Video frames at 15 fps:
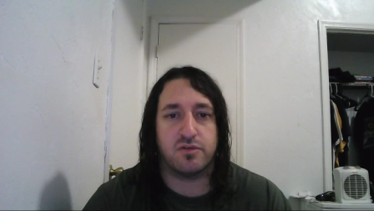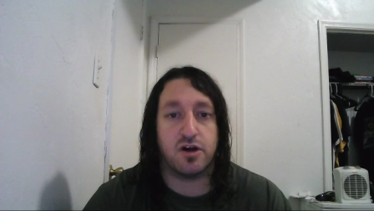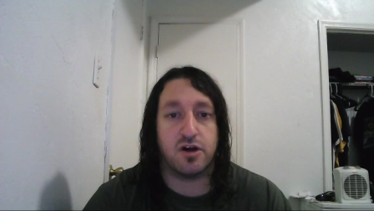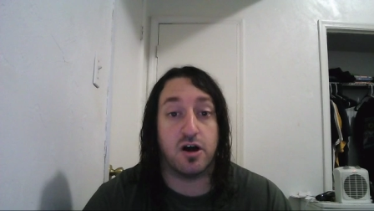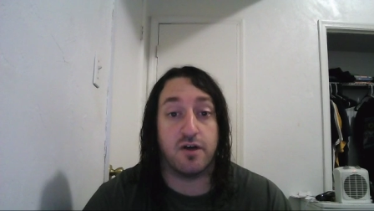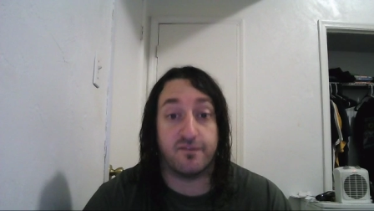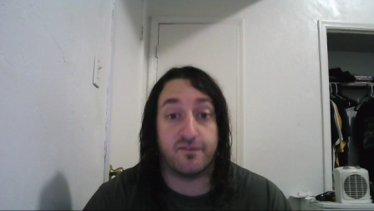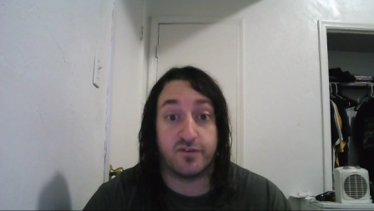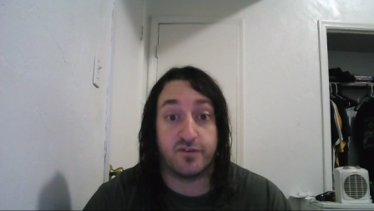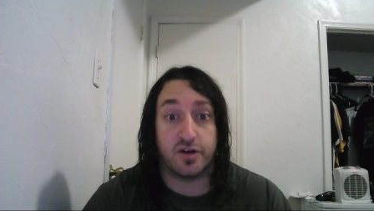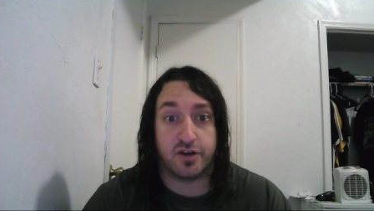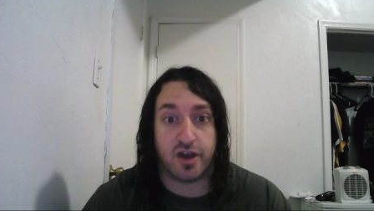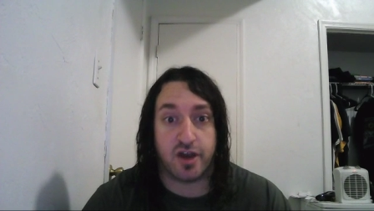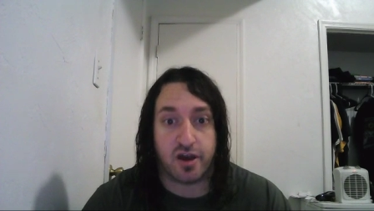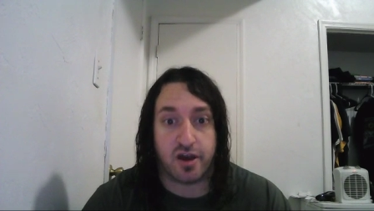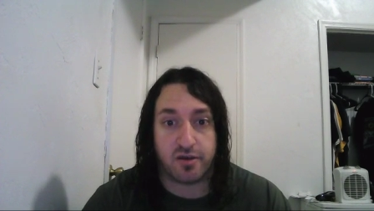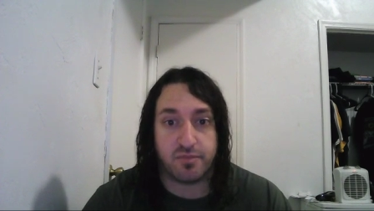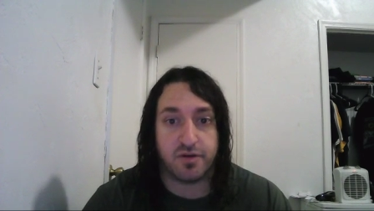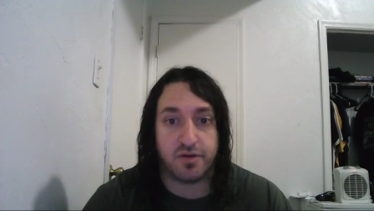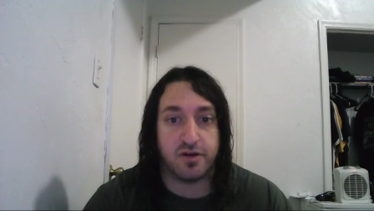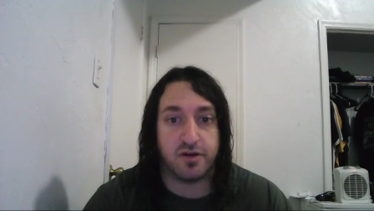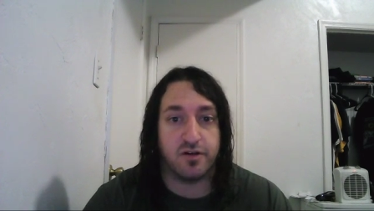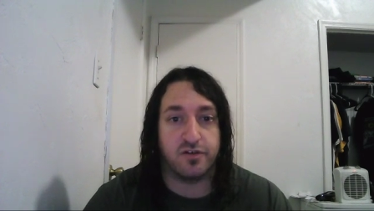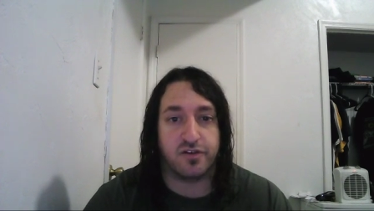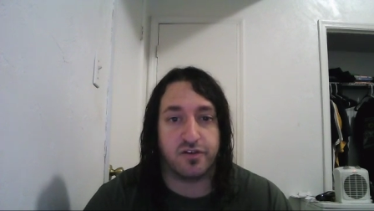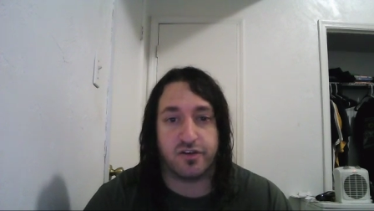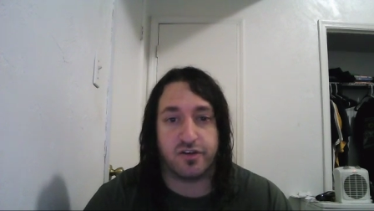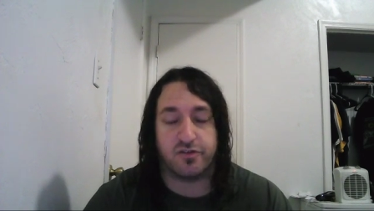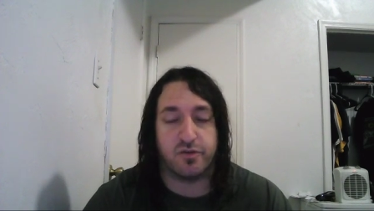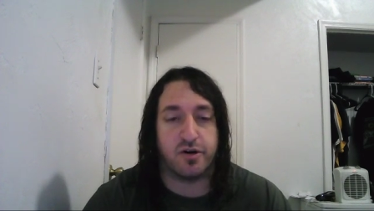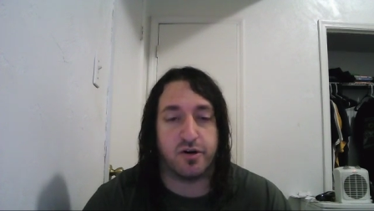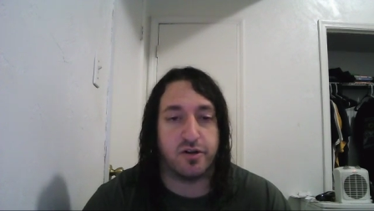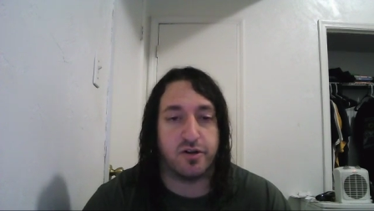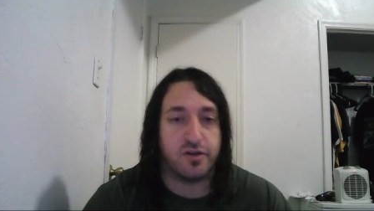Fuck yeah, because guess what?